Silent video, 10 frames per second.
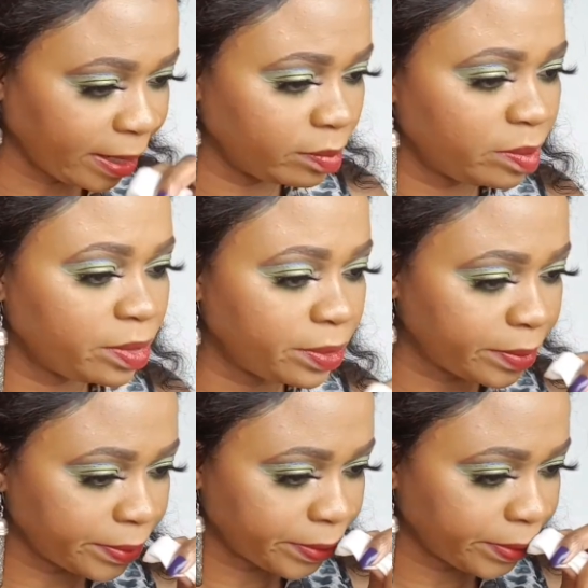Remember when
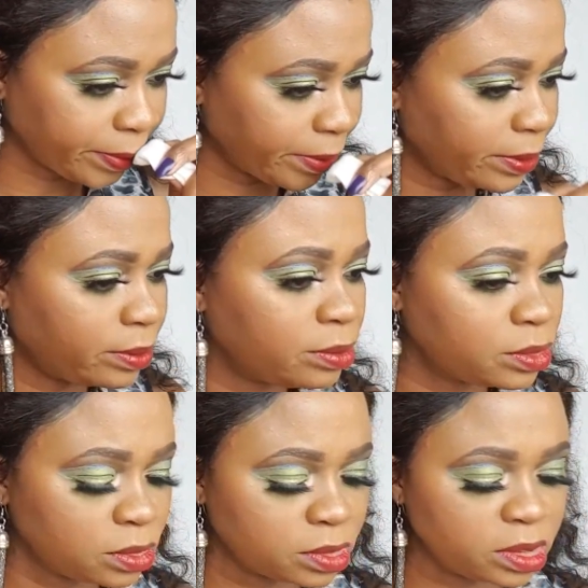I was young, I
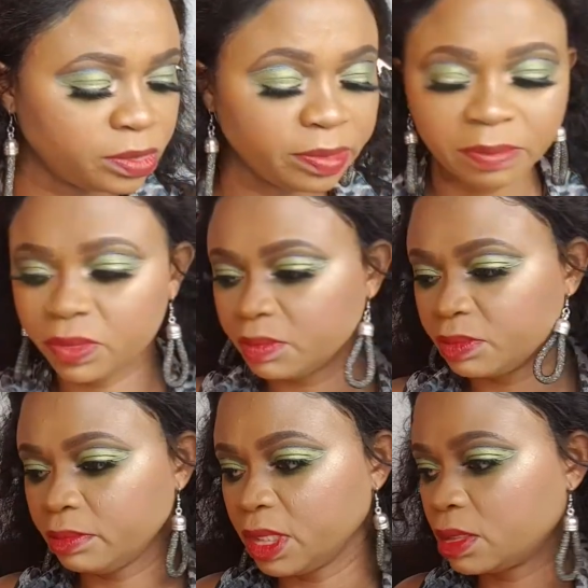used to steal my
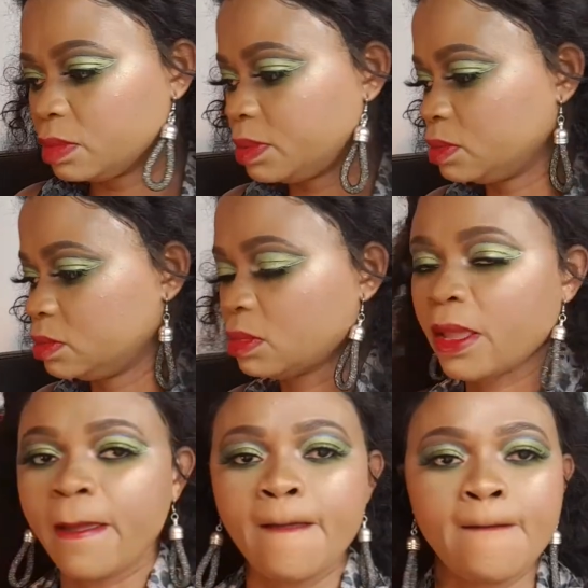mom's makeup.
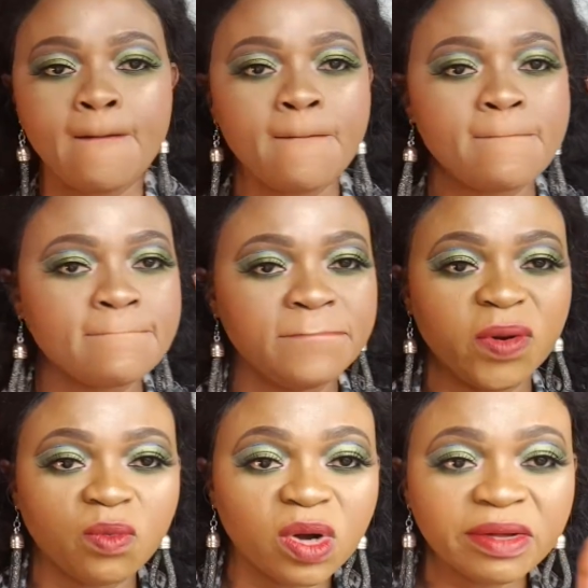
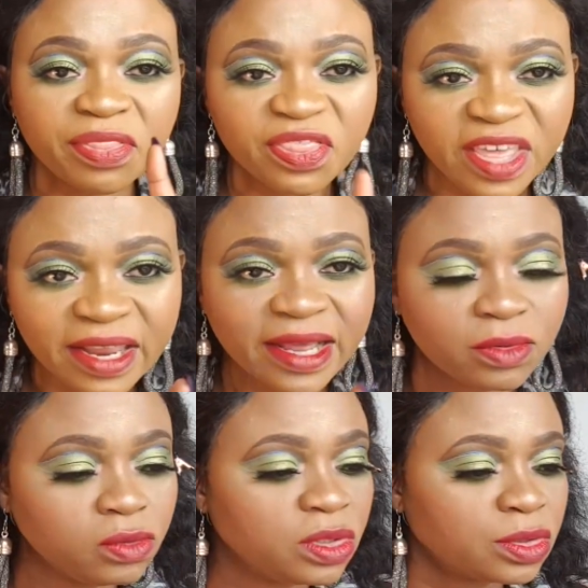But one thing I
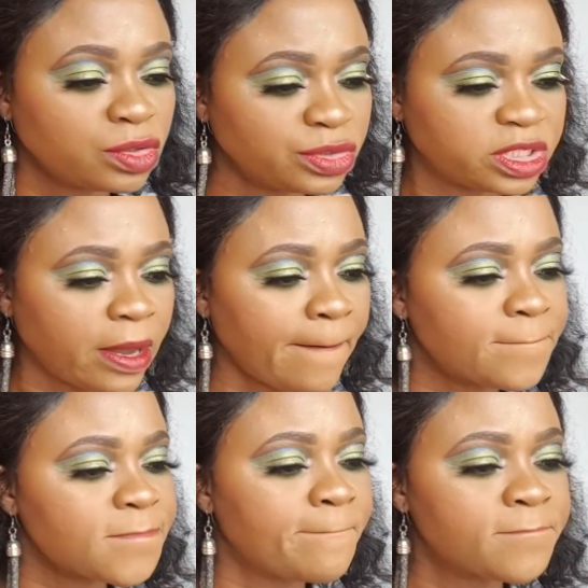do not touch
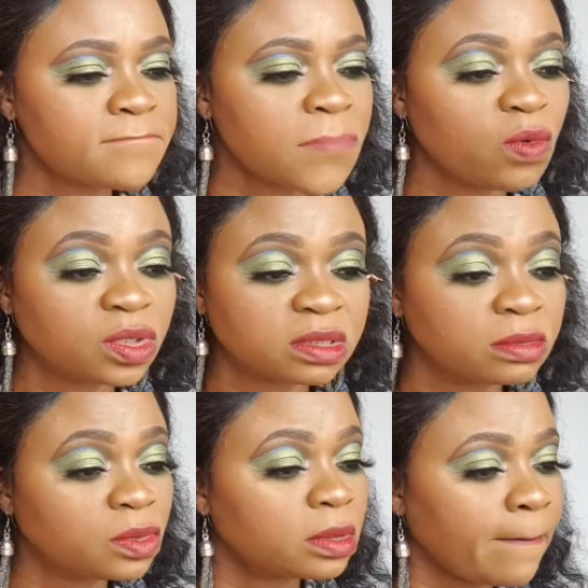was
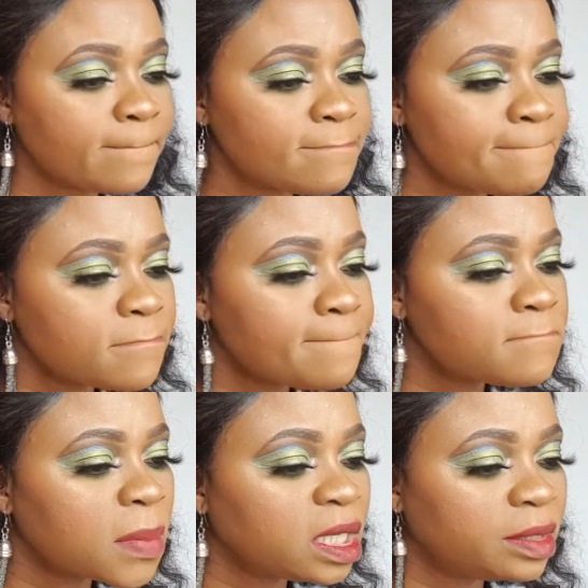
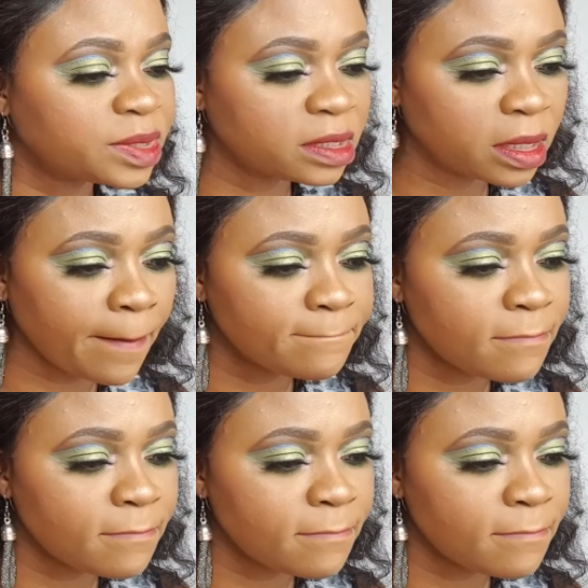lipstick.